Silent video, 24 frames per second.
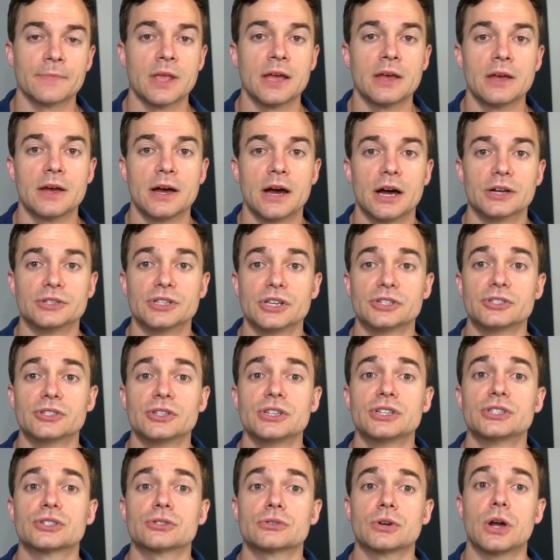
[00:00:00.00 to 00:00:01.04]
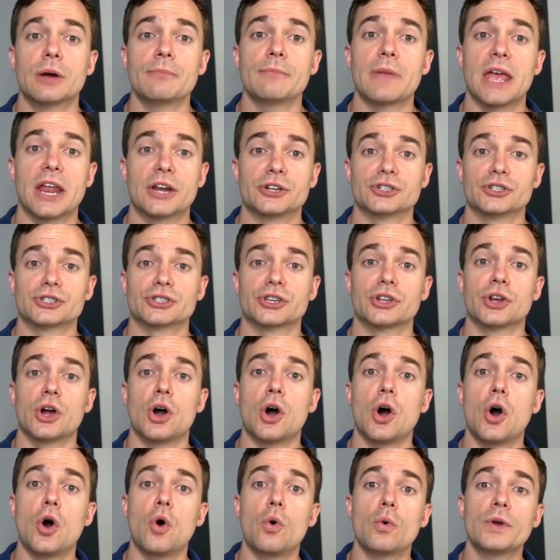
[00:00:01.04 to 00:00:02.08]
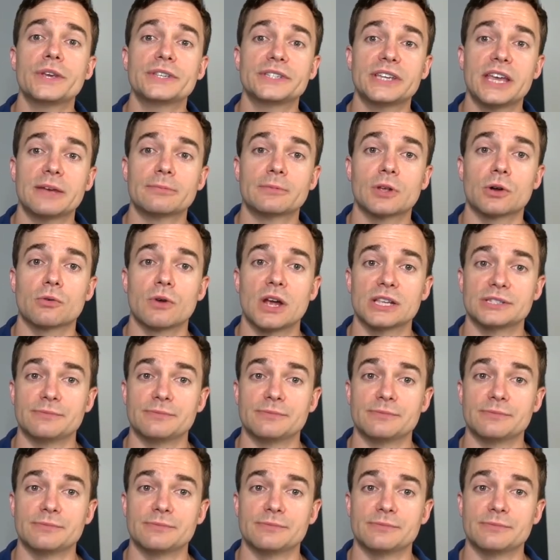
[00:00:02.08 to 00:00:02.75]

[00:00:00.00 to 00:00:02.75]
Additionally, Scrum managers can always keep their resume